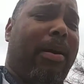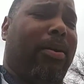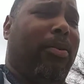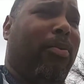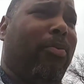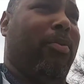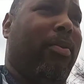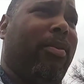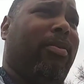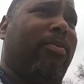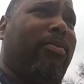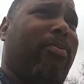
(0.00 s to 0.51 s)
I
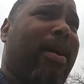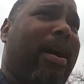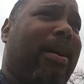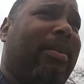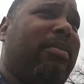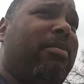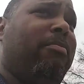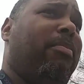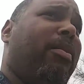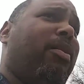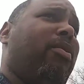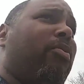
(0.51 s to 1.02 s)
don't want to rock
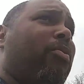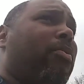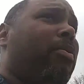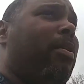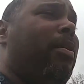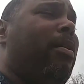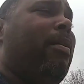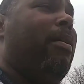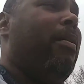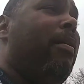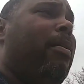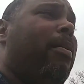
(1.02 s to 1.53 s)
the boat.
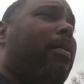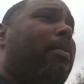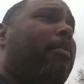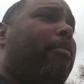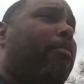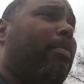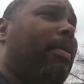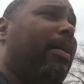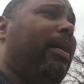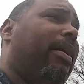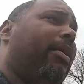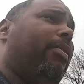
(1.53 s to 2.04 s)

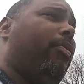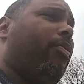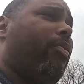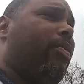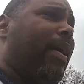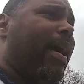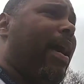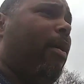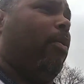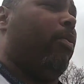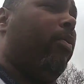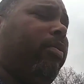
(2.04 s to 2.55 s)
But
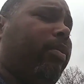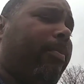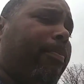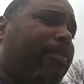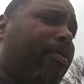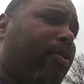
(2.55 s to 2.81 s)
that was a